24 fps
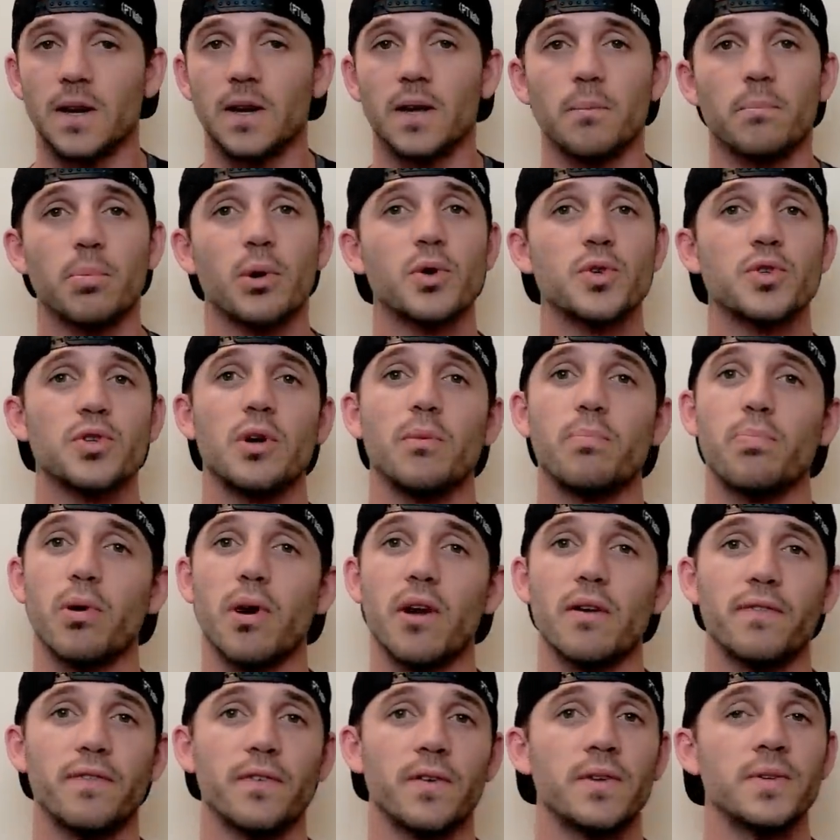Personal
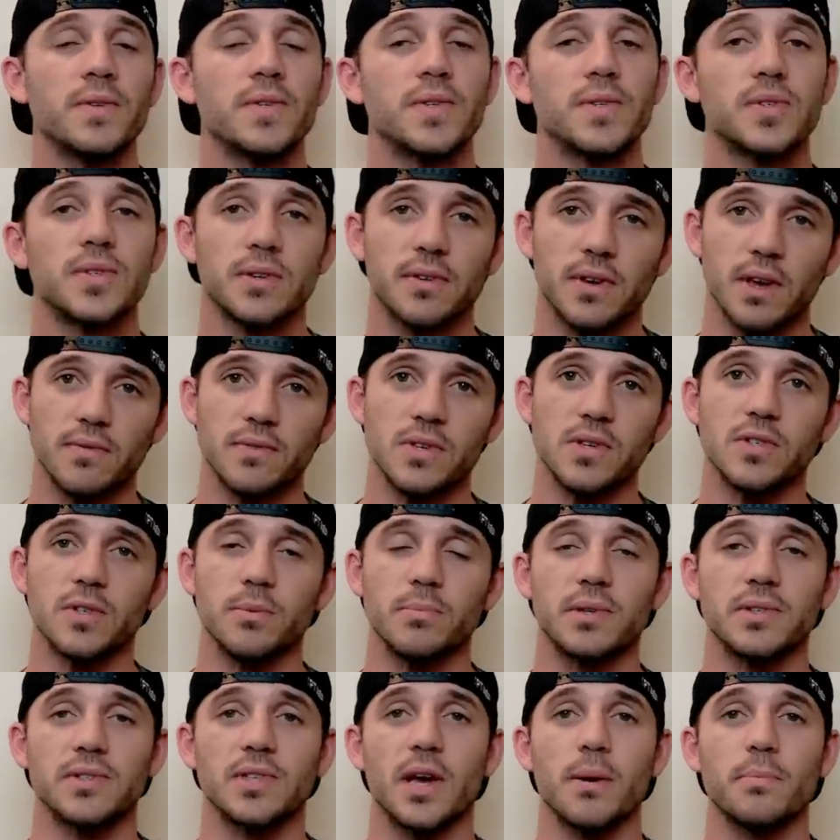preference, I'm giving you some
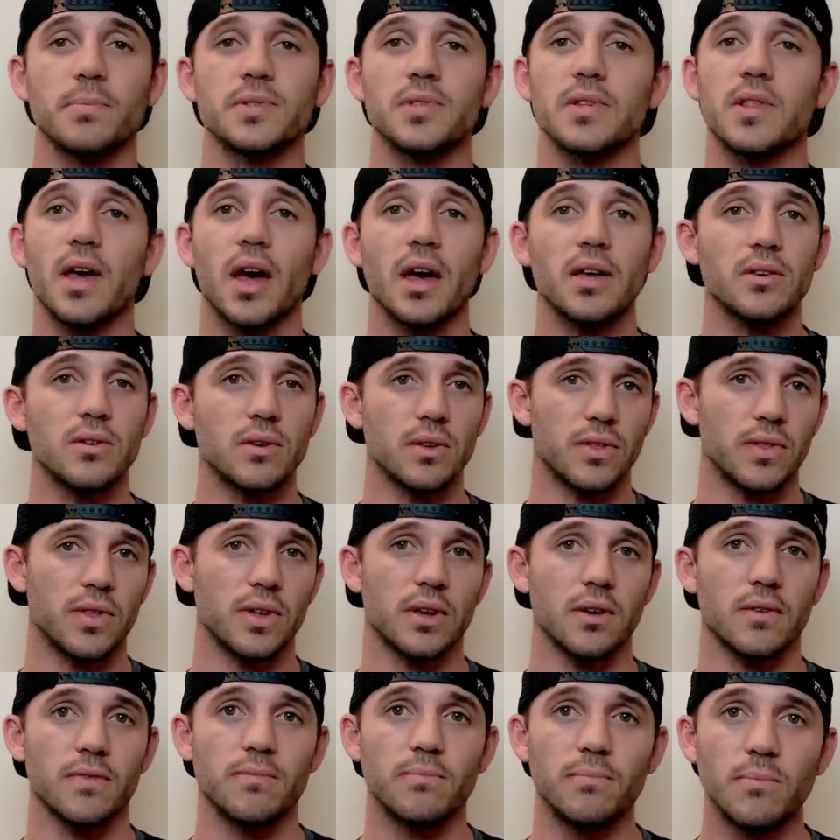examples of that. You could think
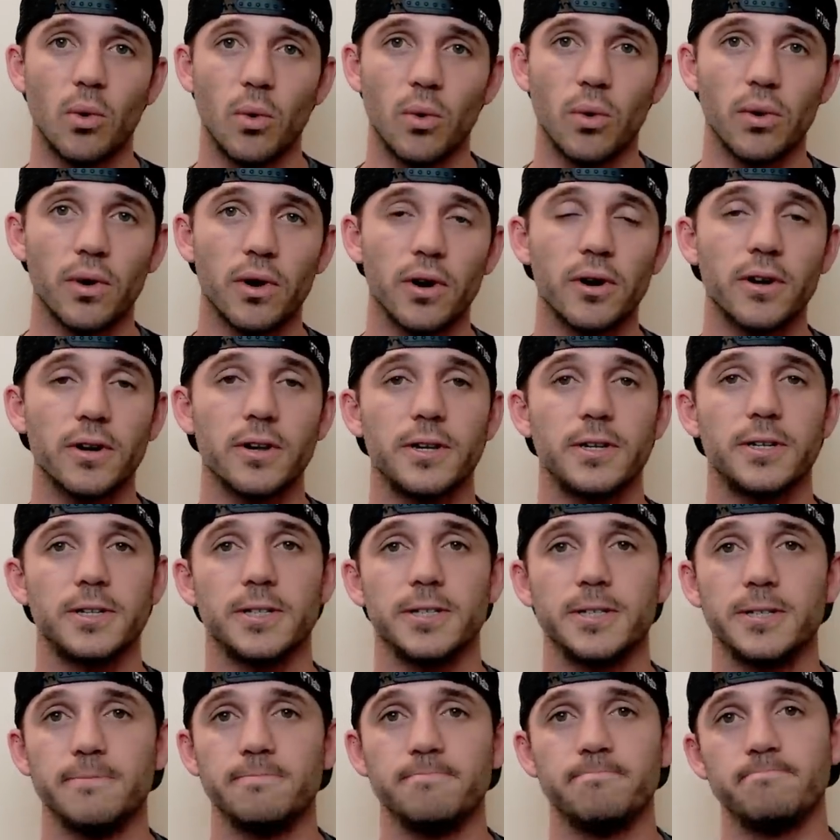of more.
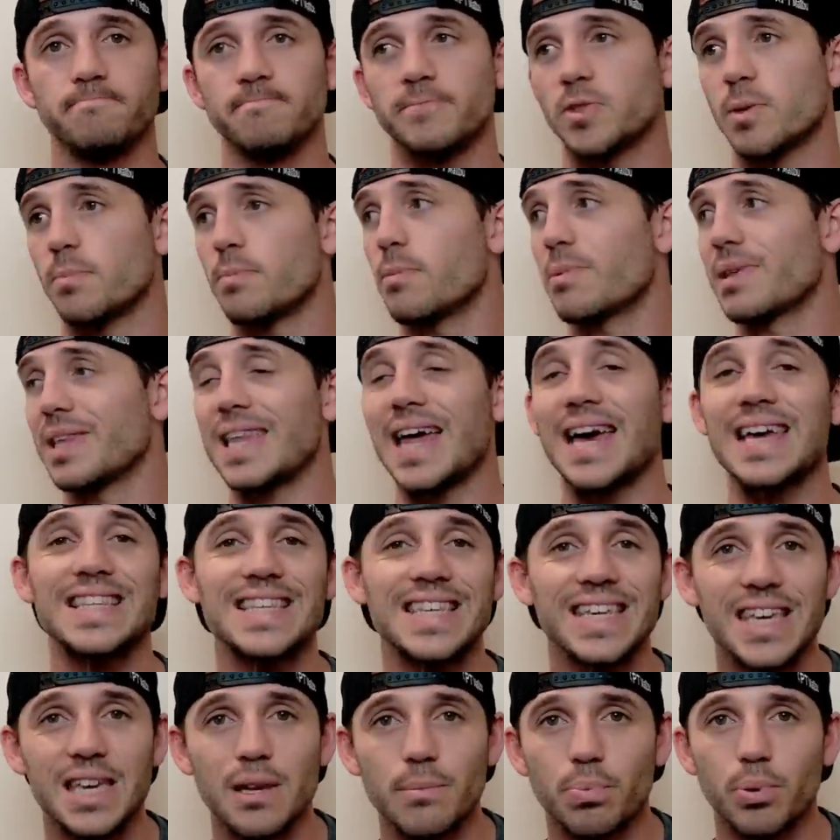Um, some people like to
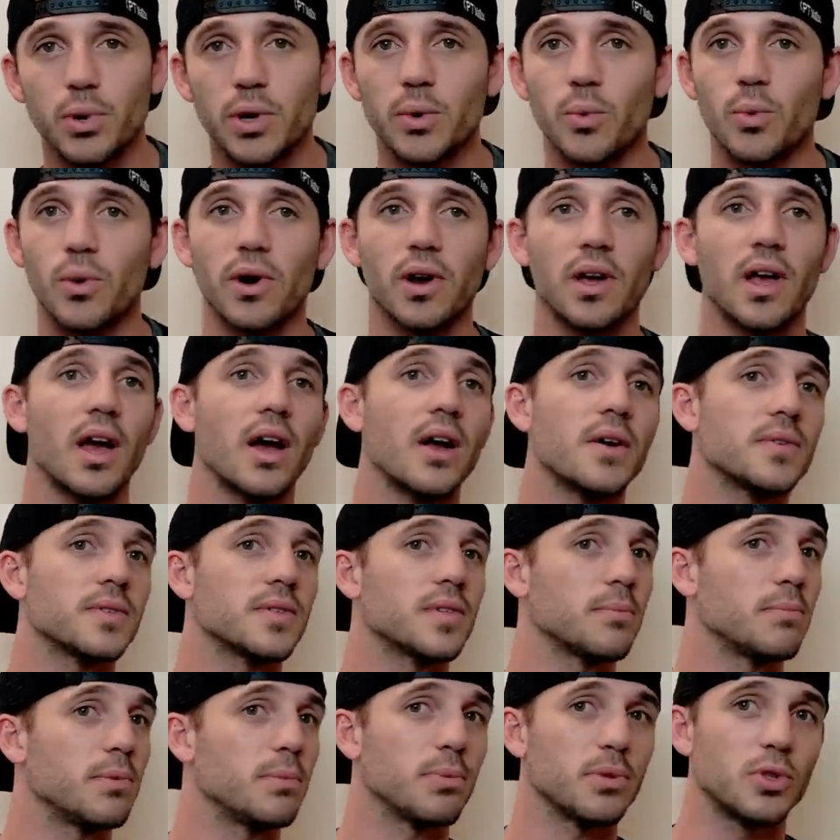eat pre-workout,
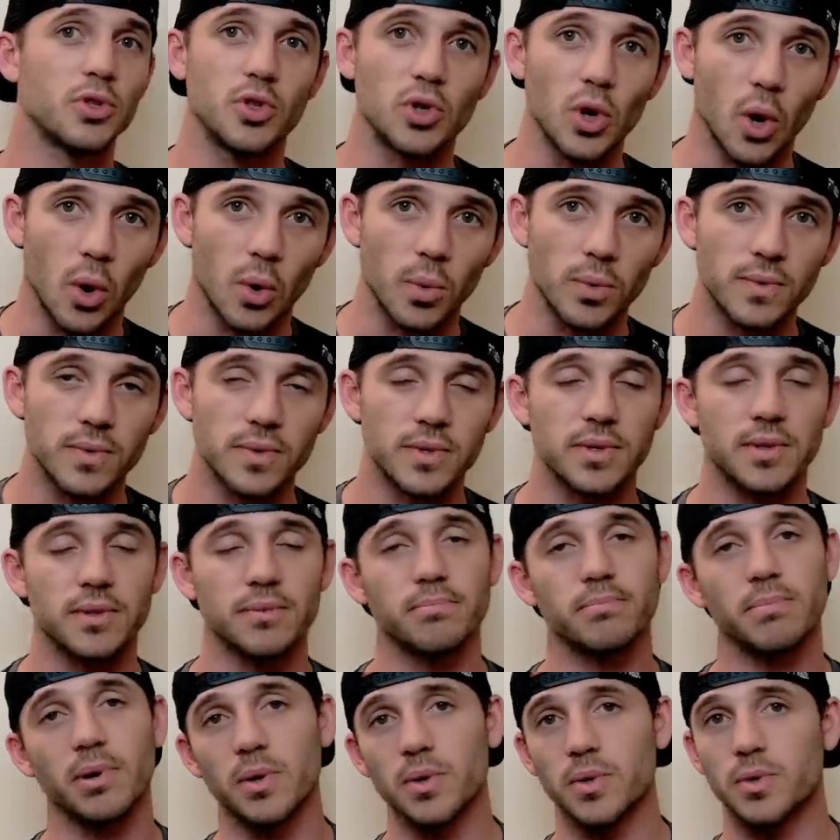some people don't,
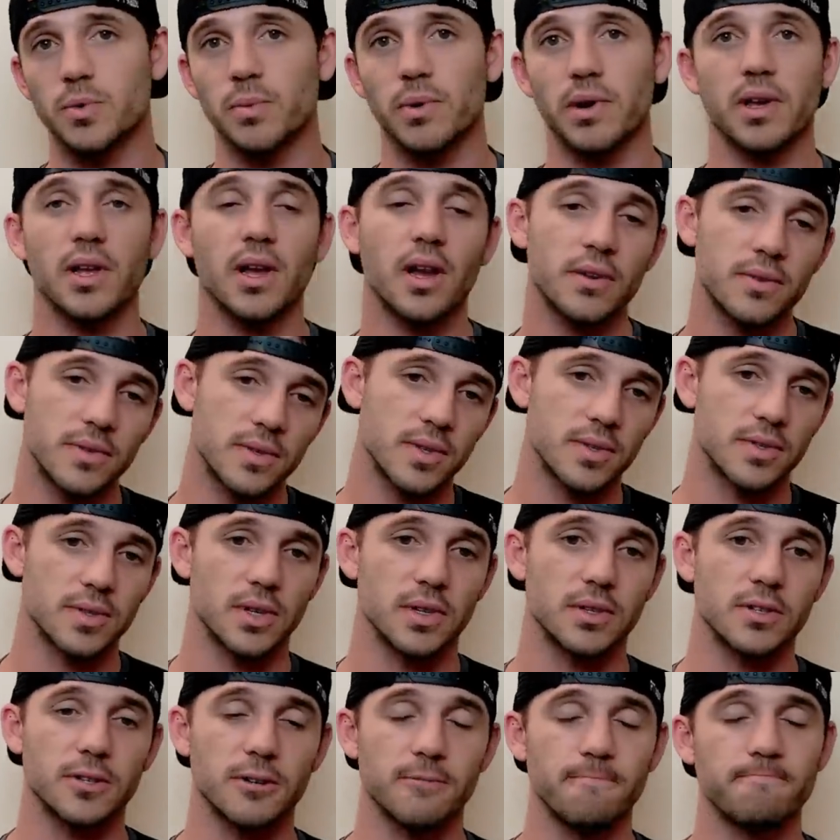and post-workouts,
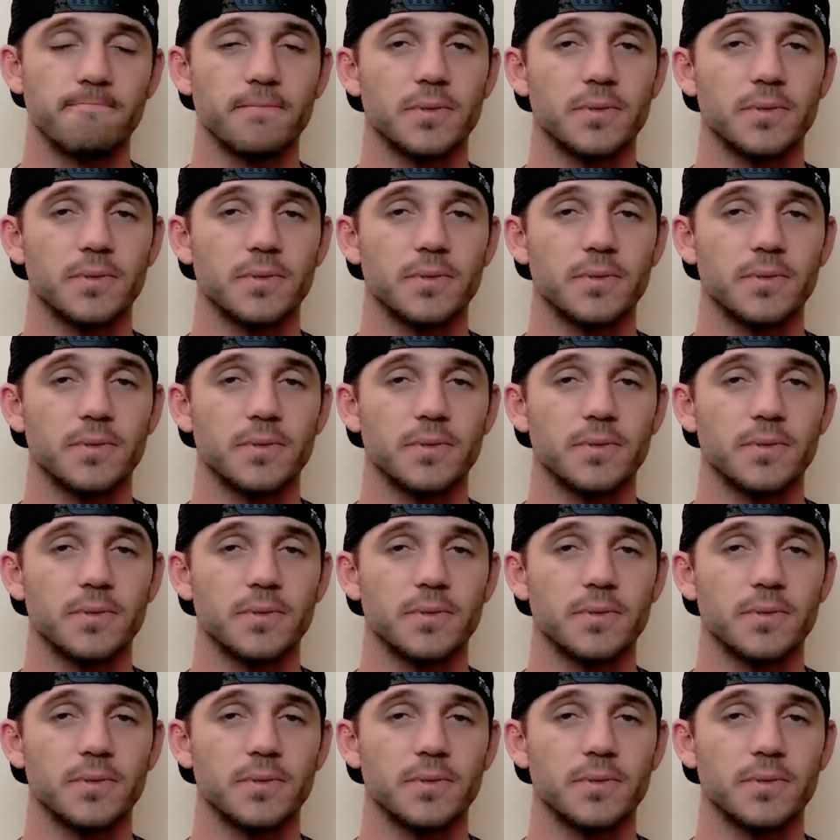etc.